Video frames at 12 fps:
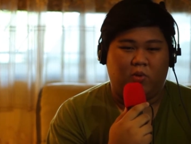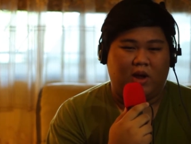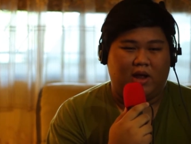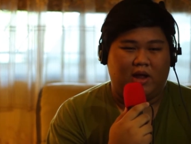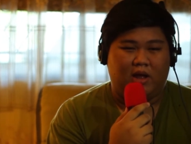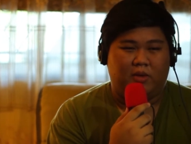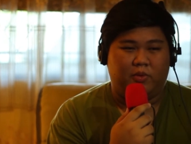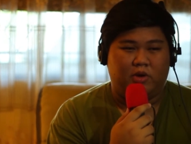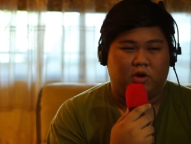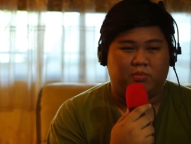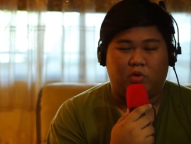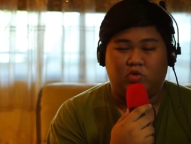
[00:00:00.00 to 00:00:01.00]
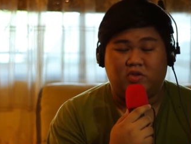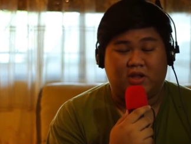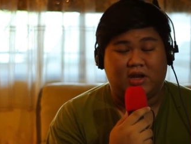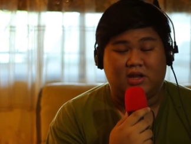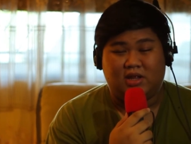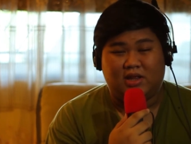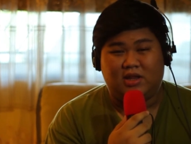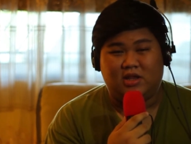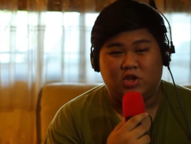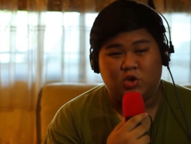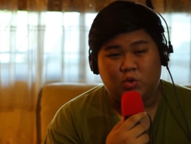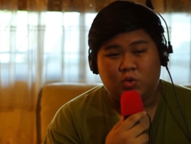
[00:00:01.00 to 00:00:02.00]
why we're not posting anything
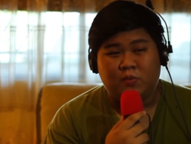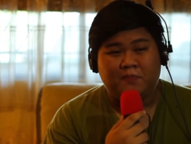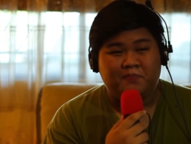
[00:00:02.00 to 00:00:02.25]
new.